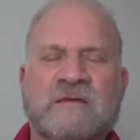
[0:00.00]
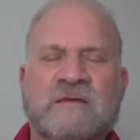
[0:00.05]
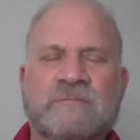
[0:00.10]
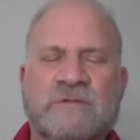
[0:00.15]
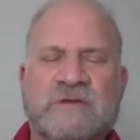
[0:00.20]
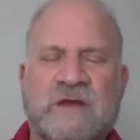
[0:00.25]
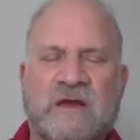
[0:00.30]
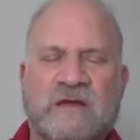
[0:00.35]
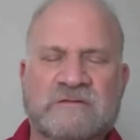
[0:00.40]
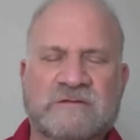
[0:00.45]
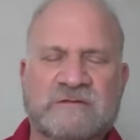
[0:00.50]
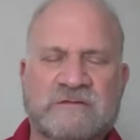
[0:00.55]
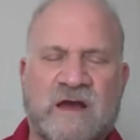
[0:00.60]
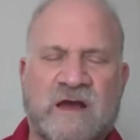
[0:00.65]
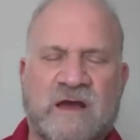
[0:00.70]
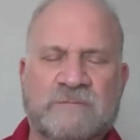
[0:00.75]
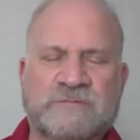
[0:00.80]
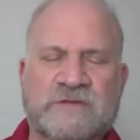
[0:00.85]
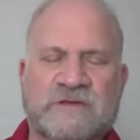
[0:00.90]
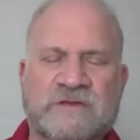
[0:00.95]
Beyond
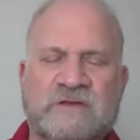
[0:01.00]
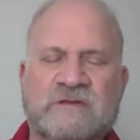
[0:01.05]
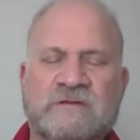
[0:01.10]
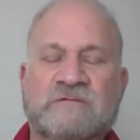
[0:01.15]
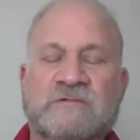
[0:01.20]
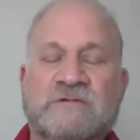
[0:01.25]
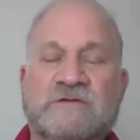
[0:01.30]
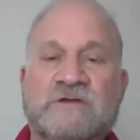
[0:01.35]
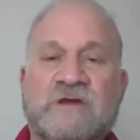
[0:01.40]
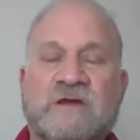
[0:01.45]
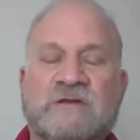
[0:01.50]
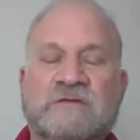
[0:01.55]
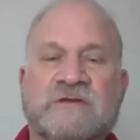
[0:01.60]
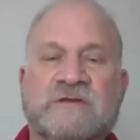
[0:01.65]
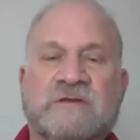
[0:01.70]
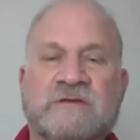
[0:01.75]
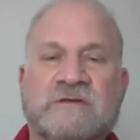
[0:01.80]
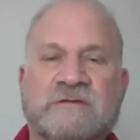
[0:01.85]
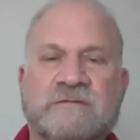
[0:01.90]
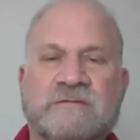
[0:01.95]
adopting and
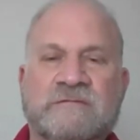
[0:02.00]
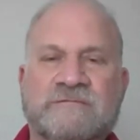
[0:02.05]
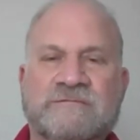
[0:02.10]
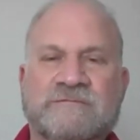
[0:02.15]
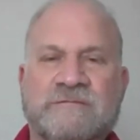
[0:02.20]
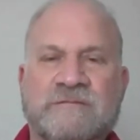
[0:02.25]
rejecting,